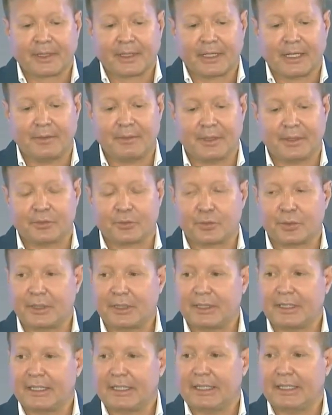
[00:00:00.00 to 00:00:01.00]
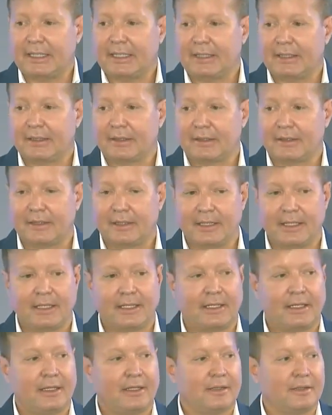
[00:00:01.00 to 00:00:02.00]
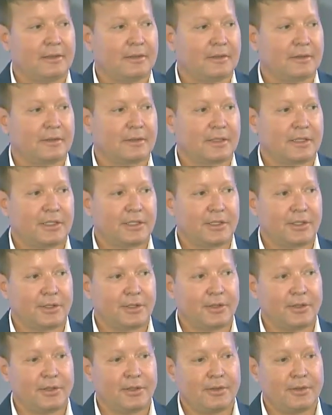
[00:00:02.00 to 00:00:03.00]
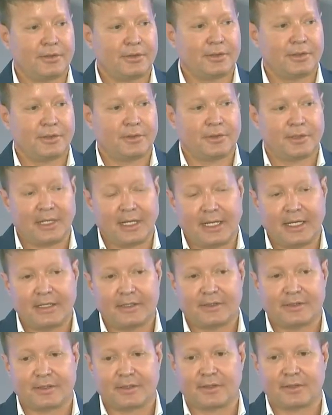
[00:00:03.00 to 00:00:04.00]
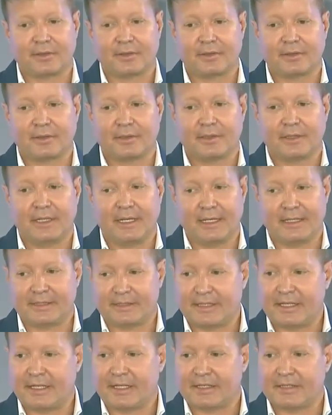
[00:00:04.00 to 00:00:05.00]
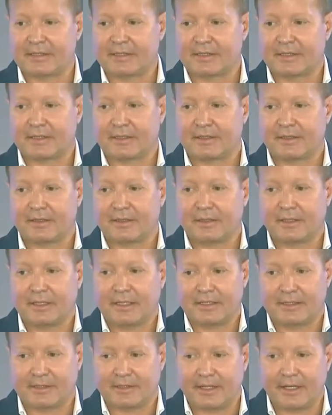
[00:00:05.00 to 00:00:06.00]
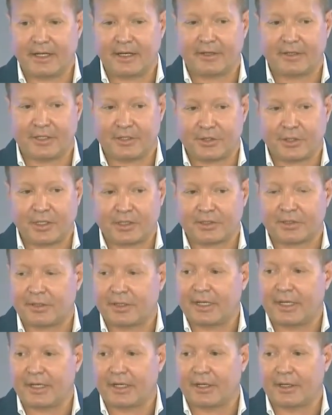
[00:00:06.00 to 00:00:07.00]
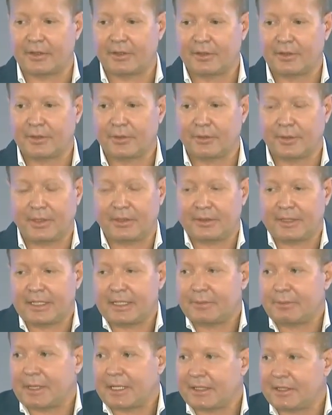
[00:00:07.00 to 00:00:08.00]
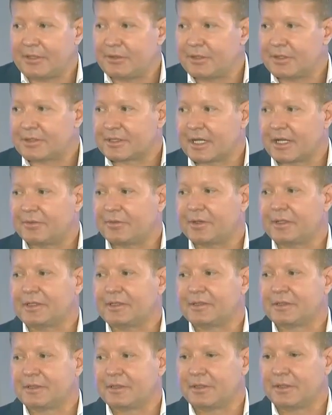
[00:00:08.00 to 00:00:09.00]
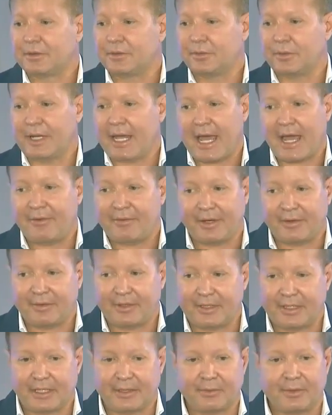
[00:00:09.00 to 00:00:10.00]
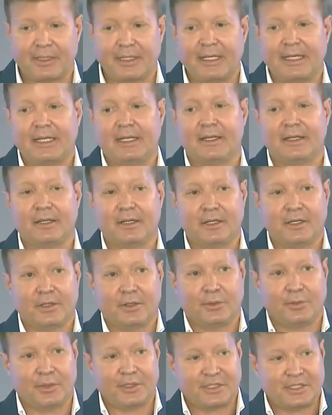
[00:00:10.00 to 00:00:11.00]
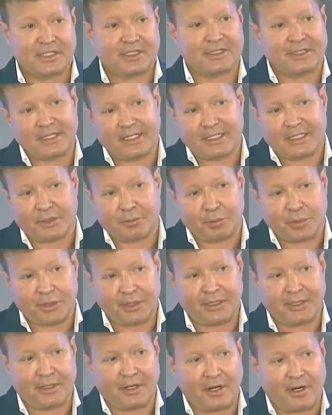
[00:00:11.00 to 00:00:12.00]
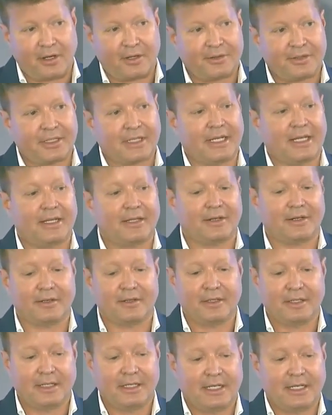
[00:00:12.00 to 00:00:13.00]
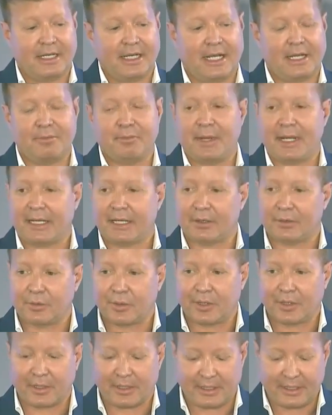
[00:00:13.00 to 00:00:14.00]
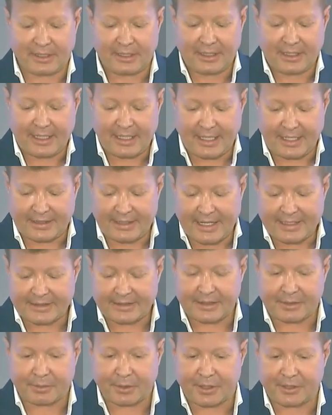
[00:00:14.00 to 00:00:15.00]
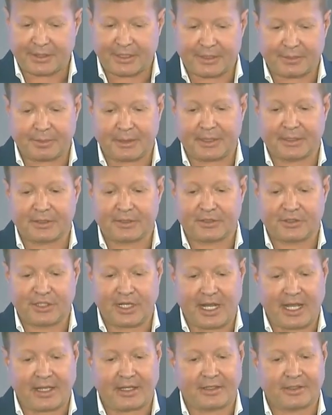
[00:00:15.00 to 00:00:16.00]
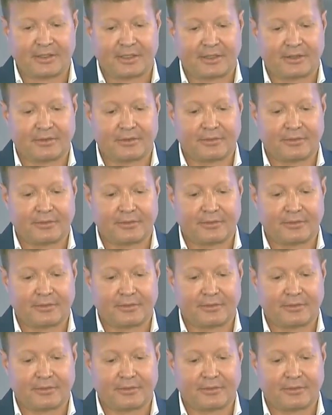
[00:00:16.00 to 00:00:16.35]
I mean, really, the cure to cancer exists. It's there. The drugs are there. We don't need to make new discoveries. We have everything we need. We just need to put it all together and make it work. And that's the part that's been challenging.